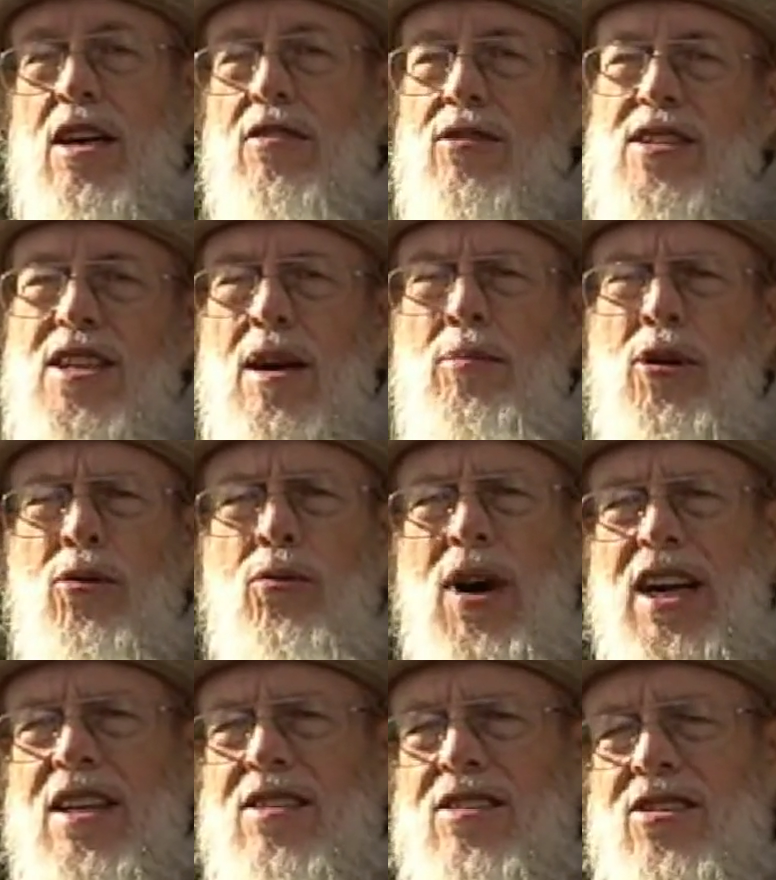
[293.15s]
For example,
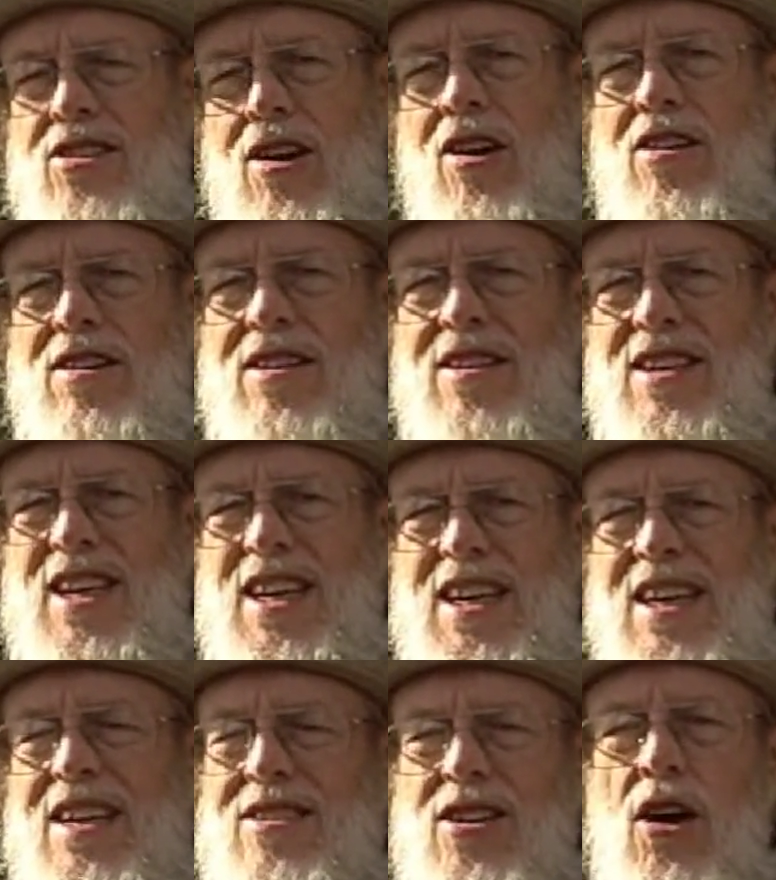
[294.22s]
right at the start,
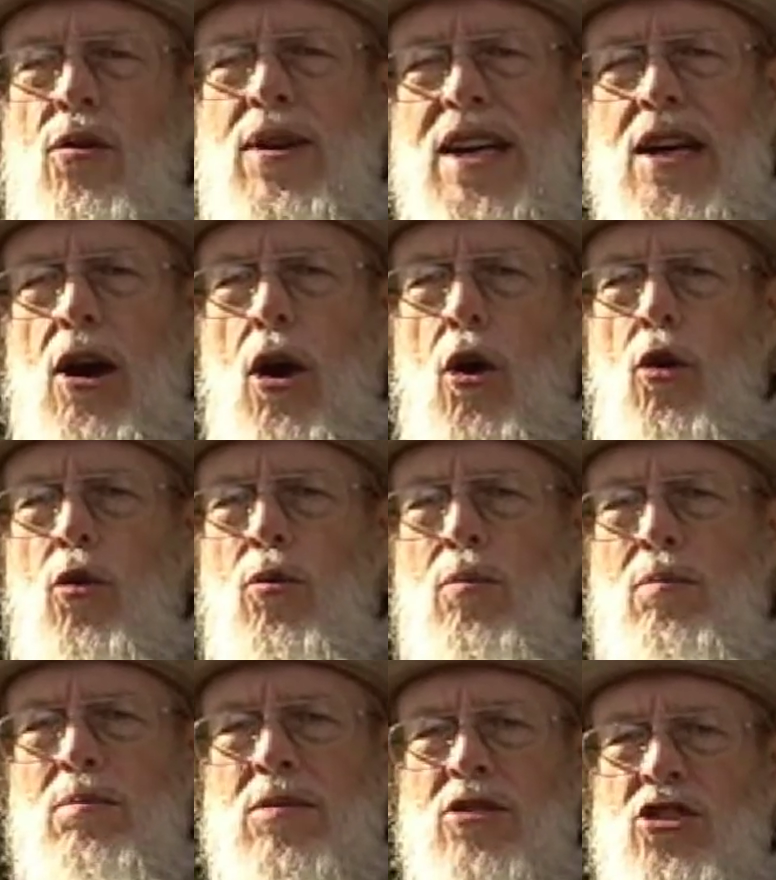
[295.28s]
Kiki is hurrying home.